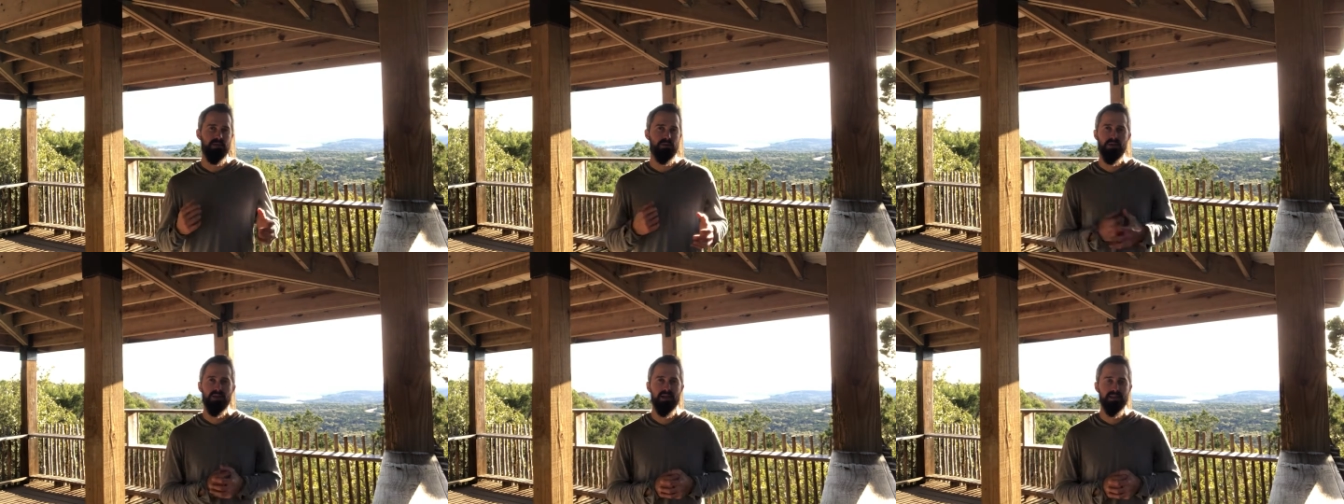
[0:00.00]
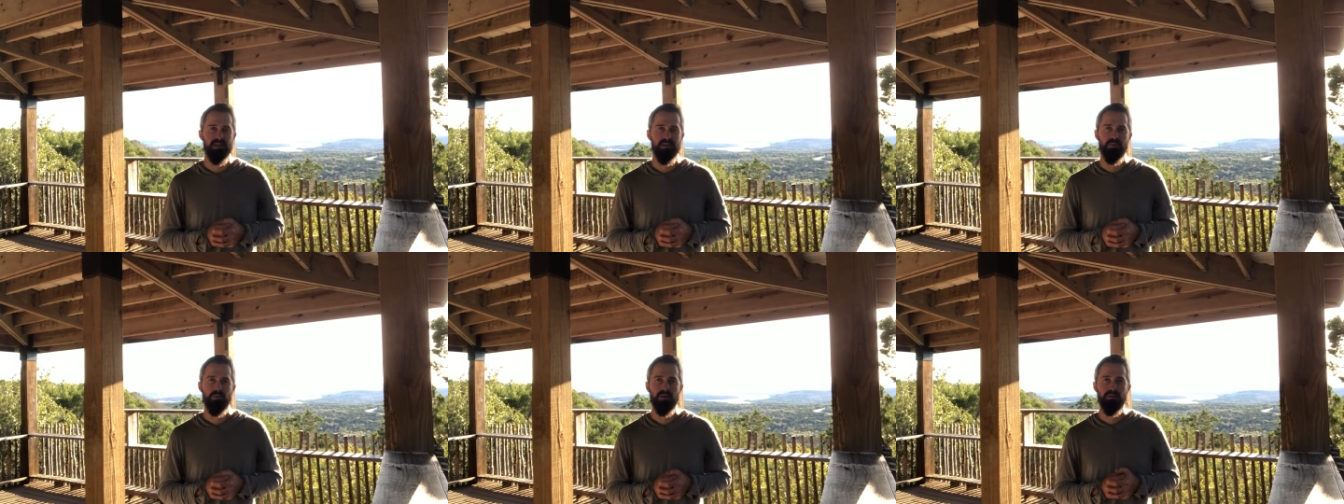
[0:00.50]
Don't really like
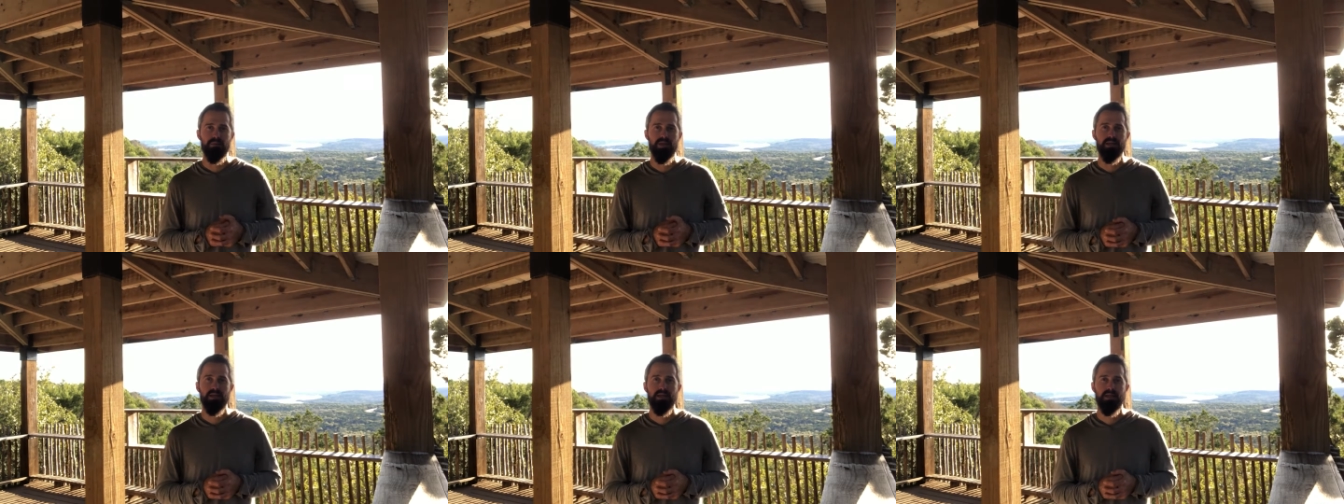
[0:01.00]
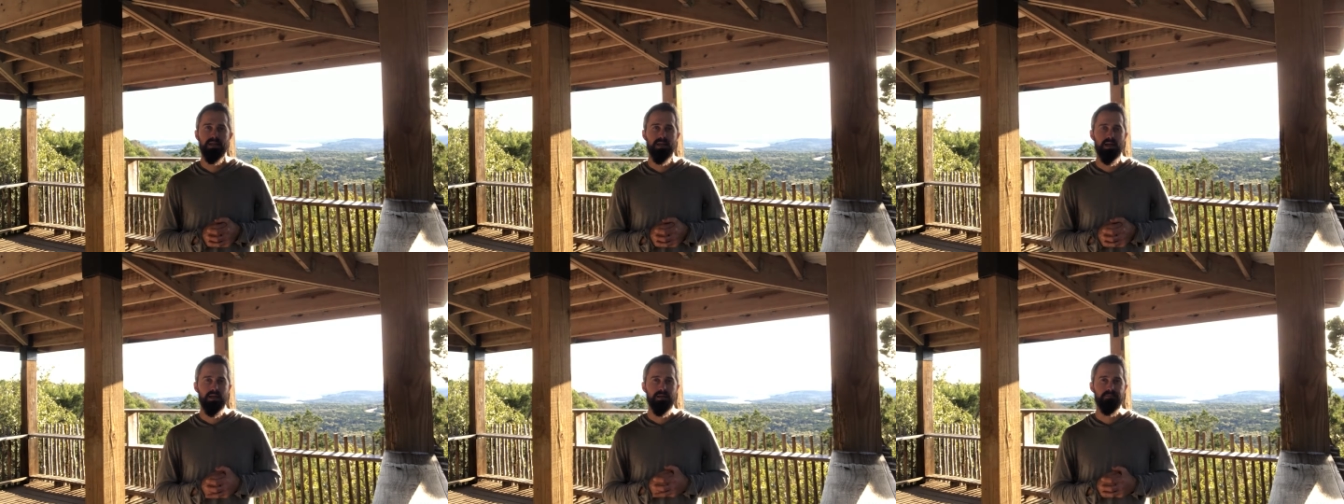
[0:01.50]
that word, but
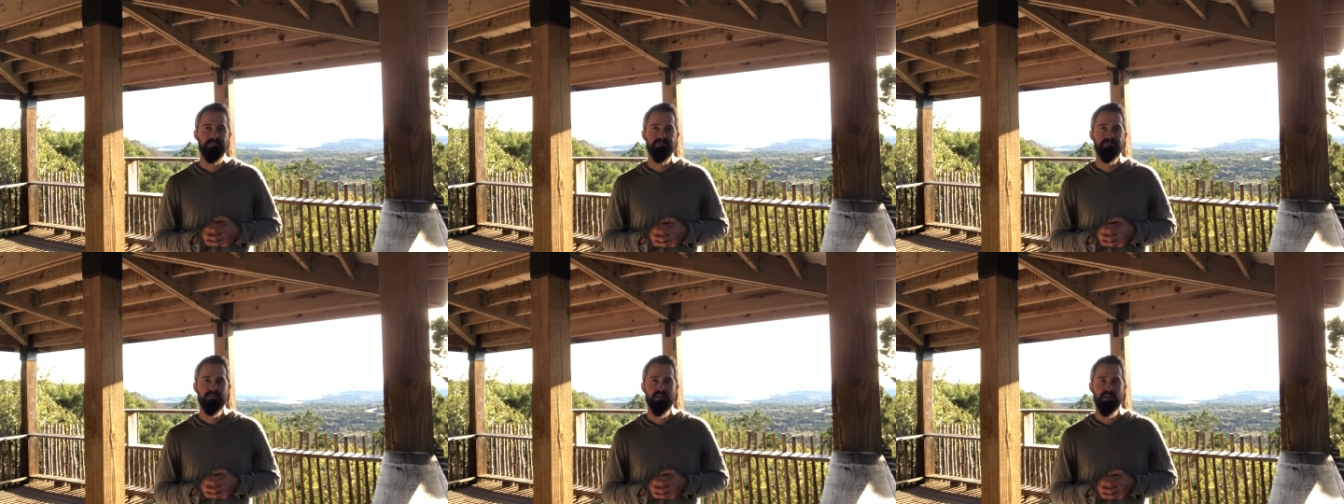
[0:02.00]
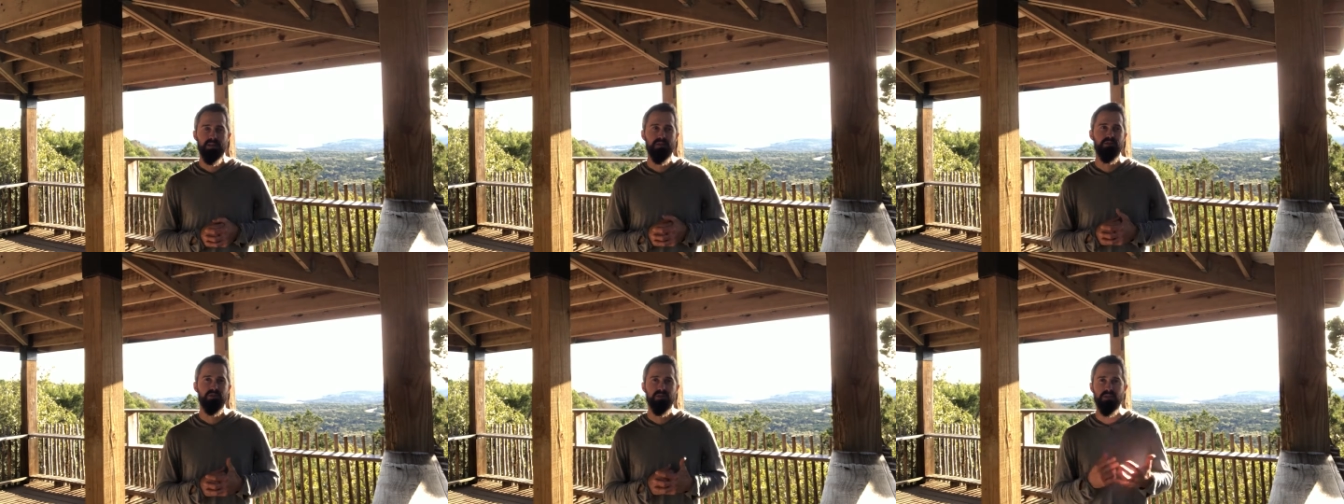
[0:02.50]
they
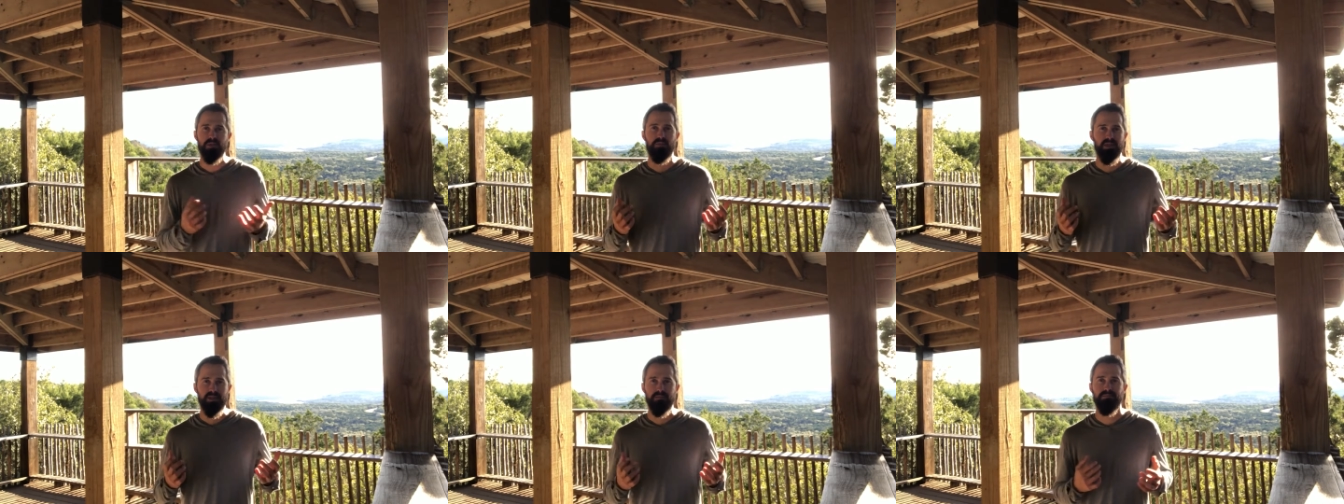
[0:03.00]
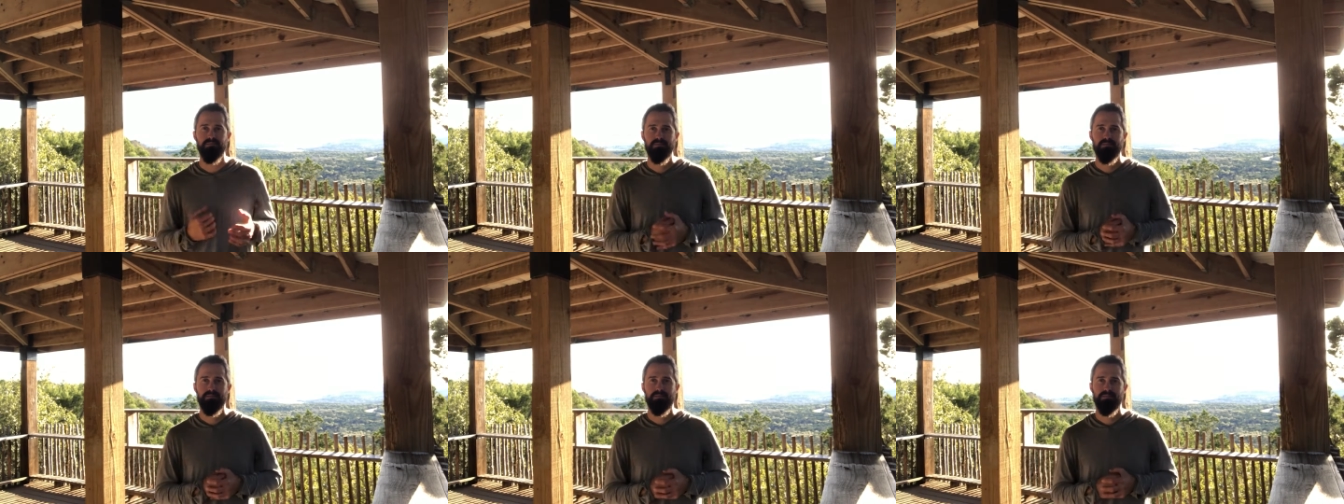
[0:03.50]
used to just be
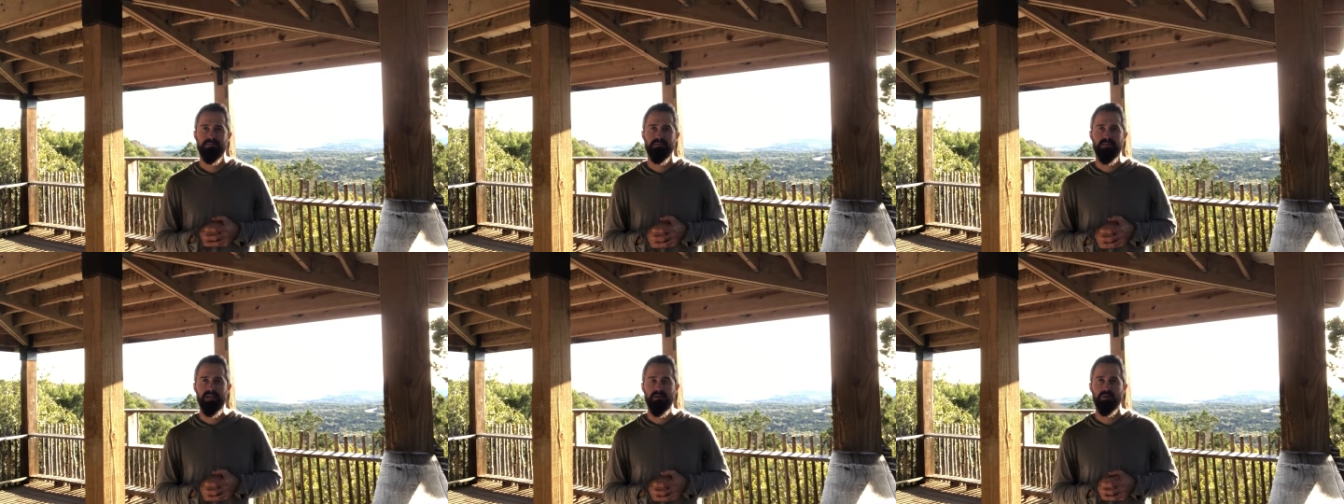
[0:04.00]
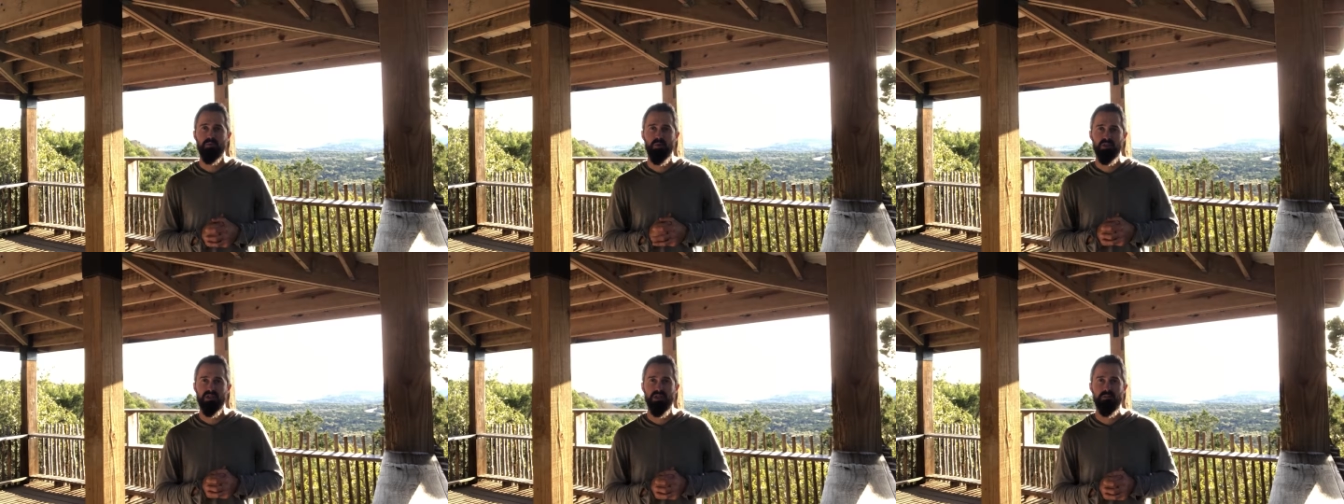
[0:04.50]

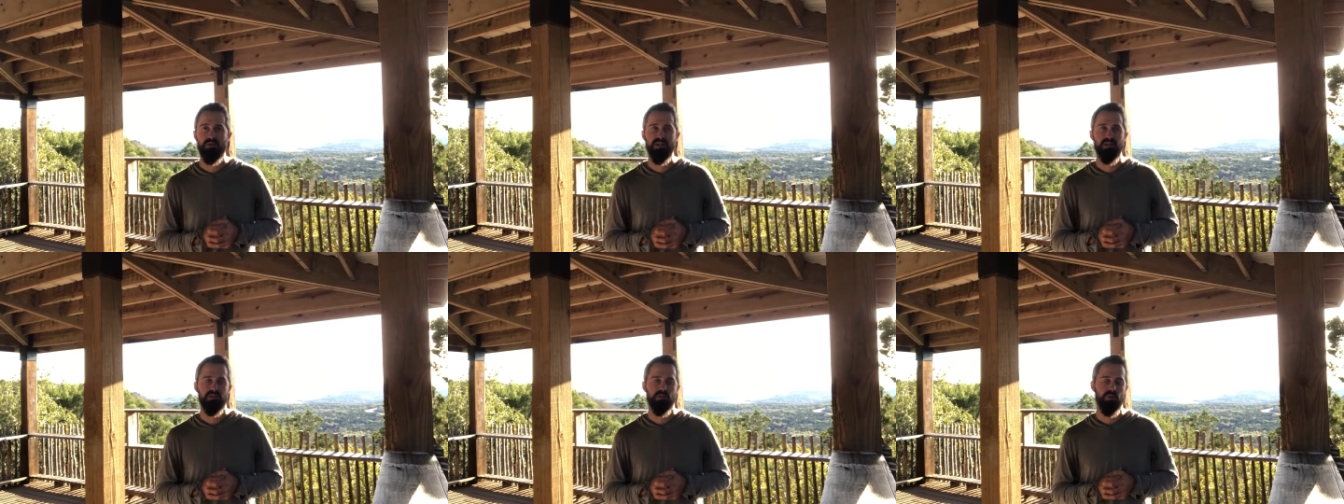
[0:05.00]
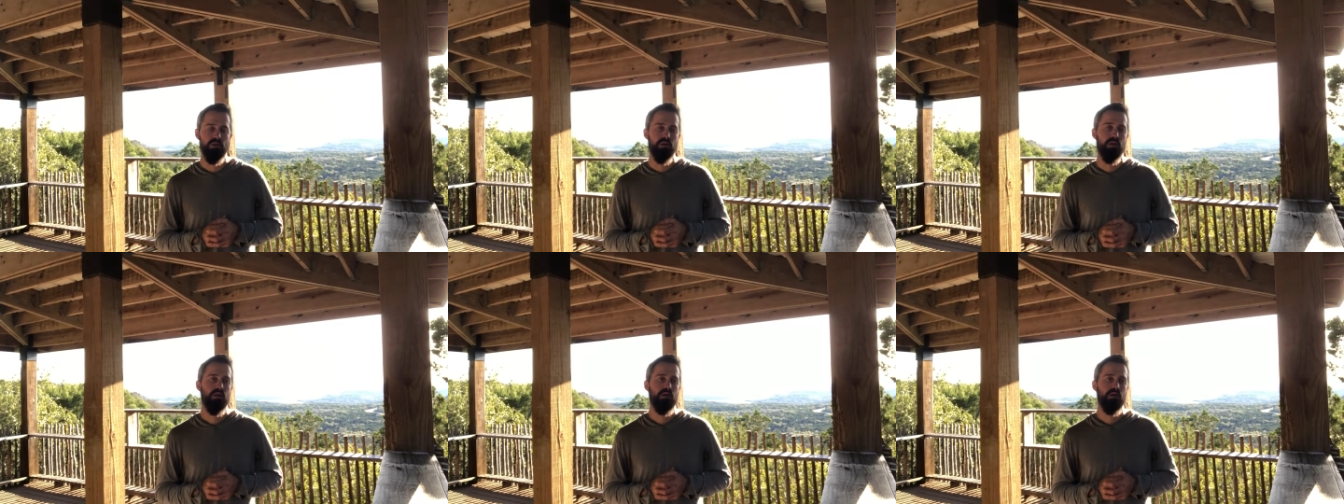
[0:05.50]
sports celebrities or